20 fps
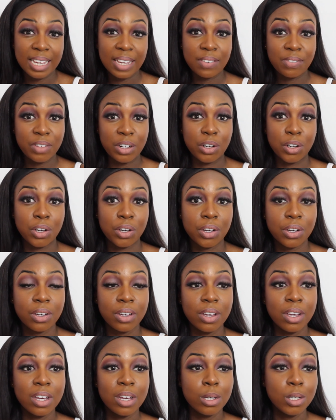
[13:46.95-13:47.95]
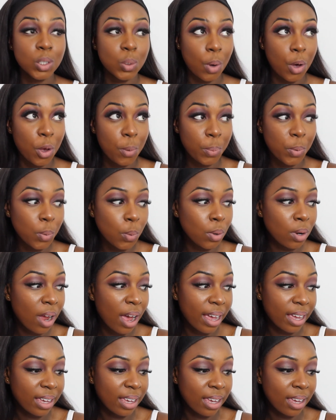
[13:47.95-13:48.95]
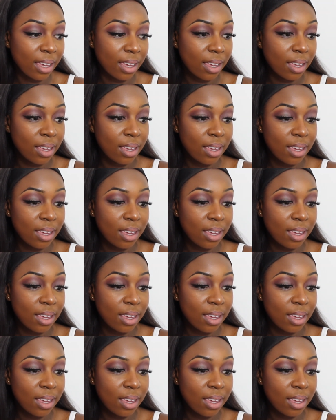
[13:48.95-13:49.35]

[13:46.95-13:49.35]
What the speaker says: evening look. So I hope you all like it.